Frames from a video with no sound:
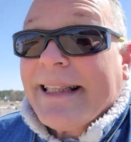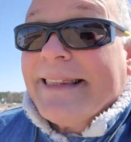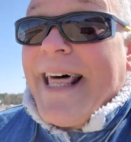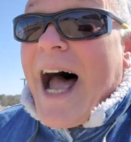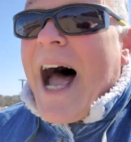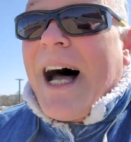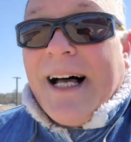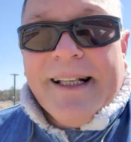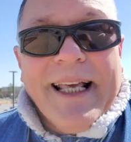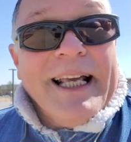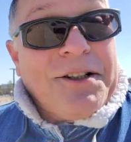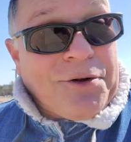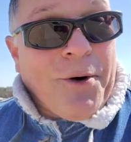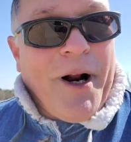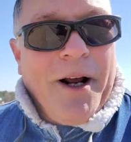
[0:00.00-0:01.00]
That
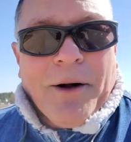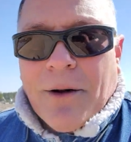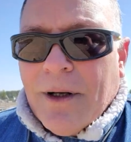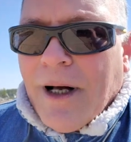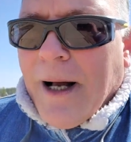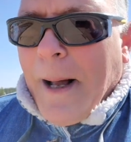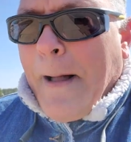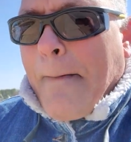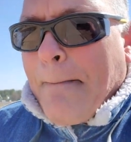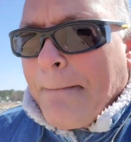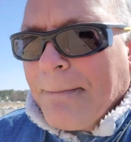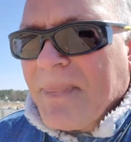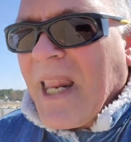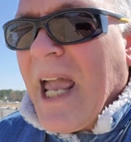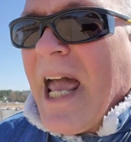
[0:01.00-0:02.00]
is real.
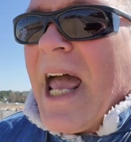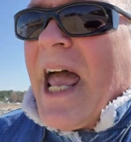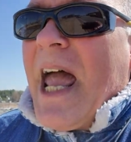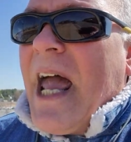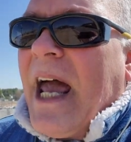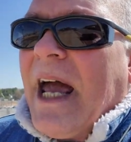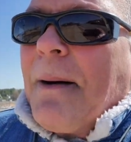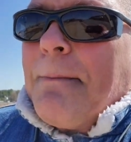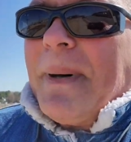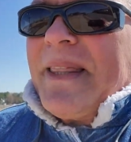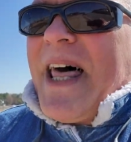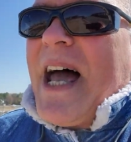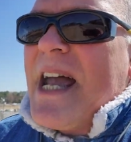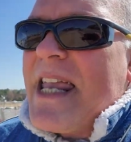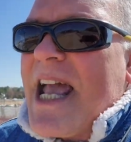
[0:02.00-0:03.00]
But
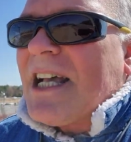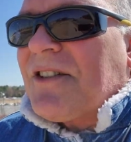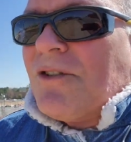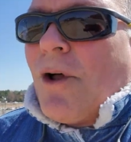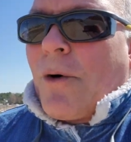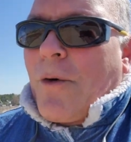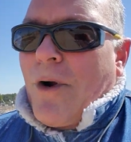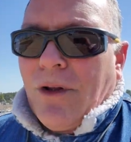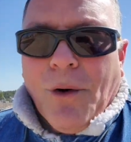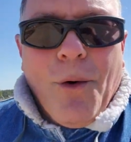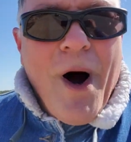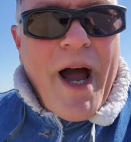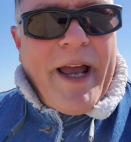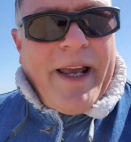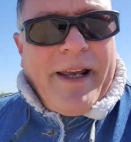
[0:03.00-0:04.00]
they just not run
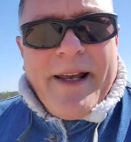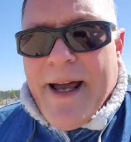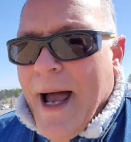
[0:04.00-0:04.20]
away.